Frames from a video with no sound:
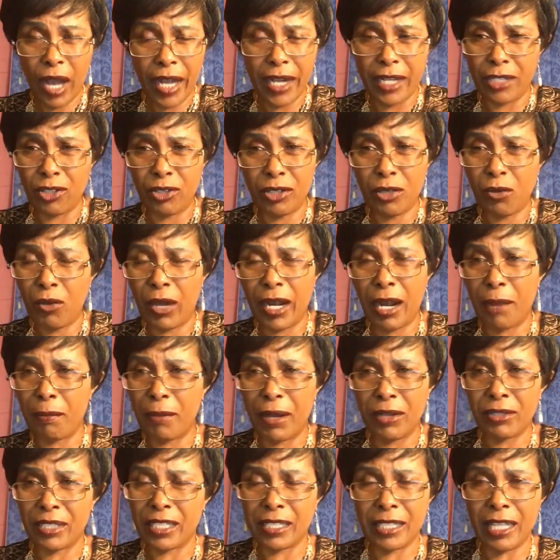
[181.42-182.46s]
worry
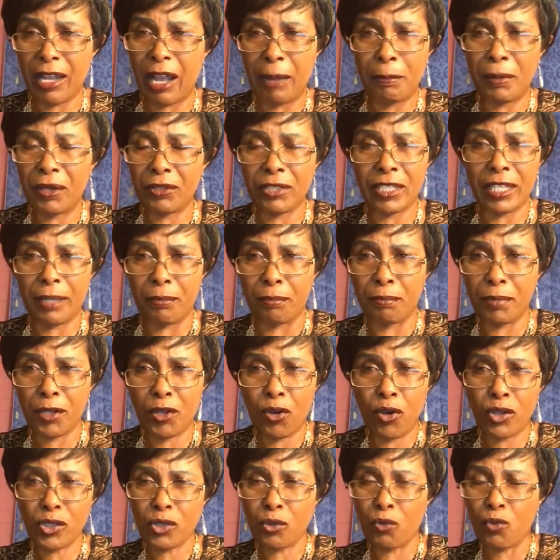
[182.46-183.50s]
about them,
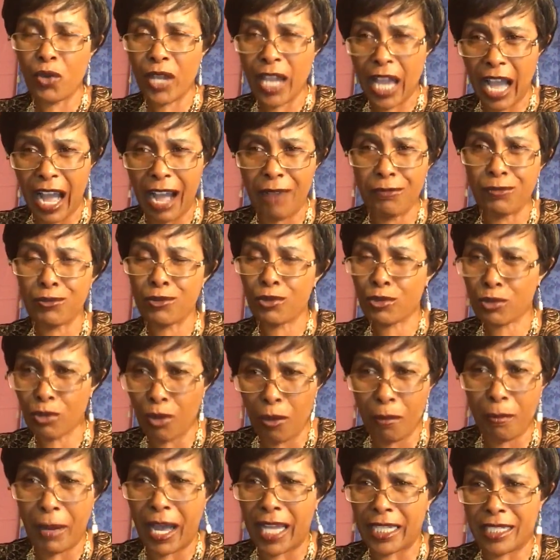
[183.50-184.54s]
because we have
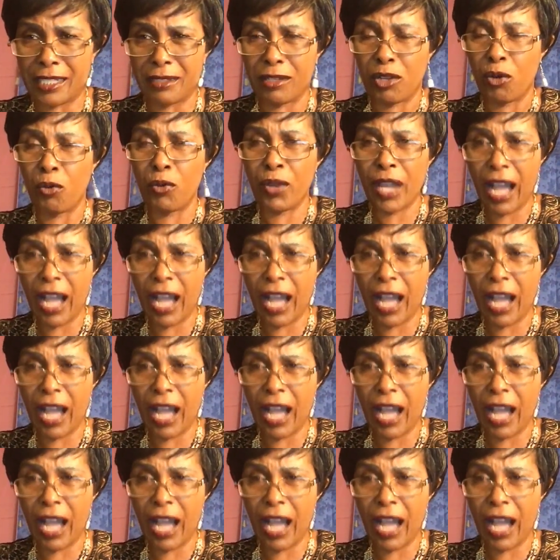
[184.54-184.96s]
so much.